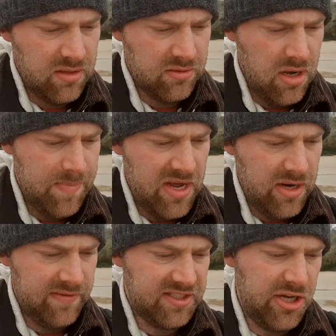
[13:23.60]
Got about
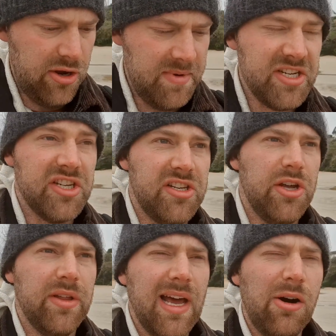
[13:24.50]
another 2 images to do,
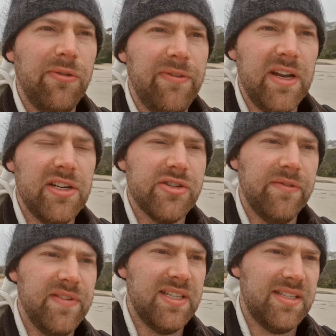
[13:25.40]
and that will finish
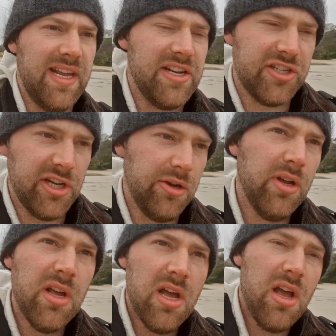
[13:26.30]
off the stitch. So
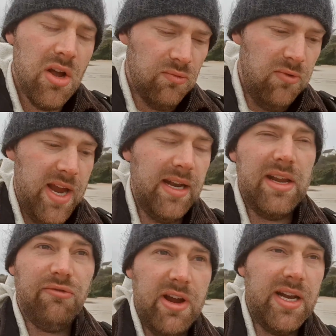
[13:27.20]

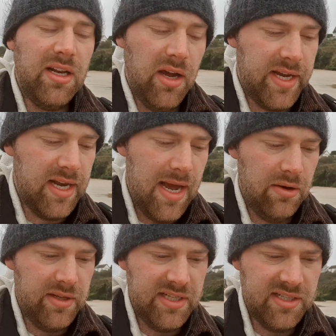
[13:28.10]
really liking
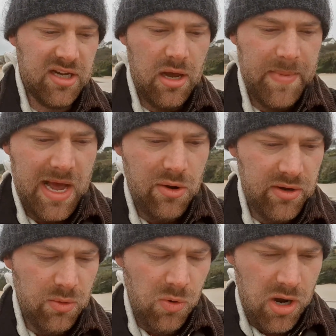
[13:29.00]
how this has come out.
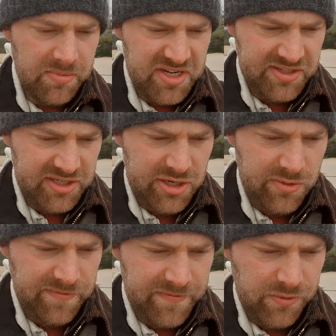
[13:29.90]
And what I'm going to
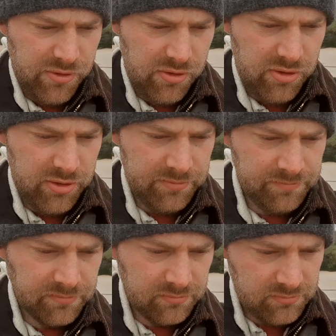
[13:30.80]
do for
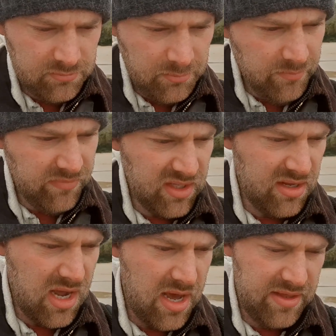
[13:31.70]

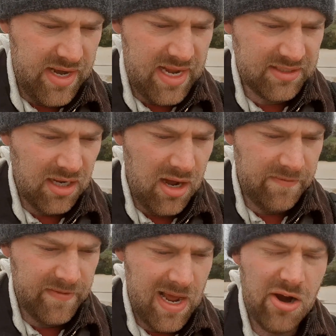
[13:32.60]
the next
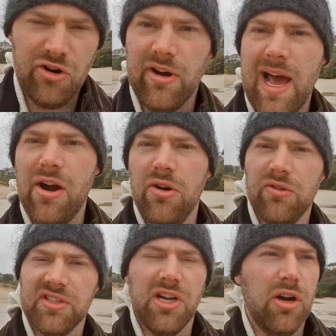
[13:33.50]
half an hour or an hour
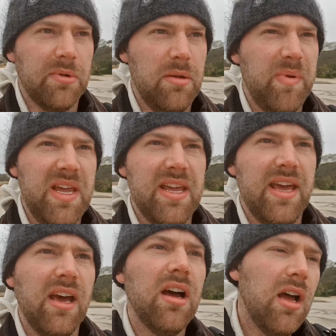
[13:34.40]
or so I'm going to be
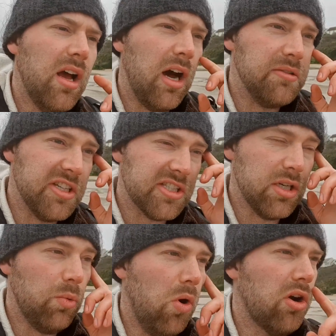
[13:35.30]
here, I'm just
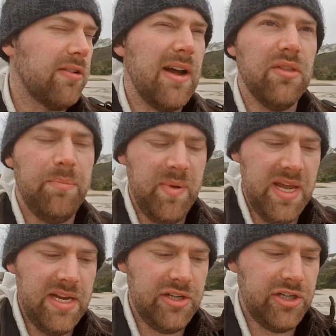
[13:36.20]
going to walk around the
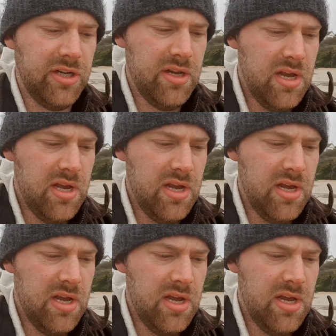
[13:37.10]
beach,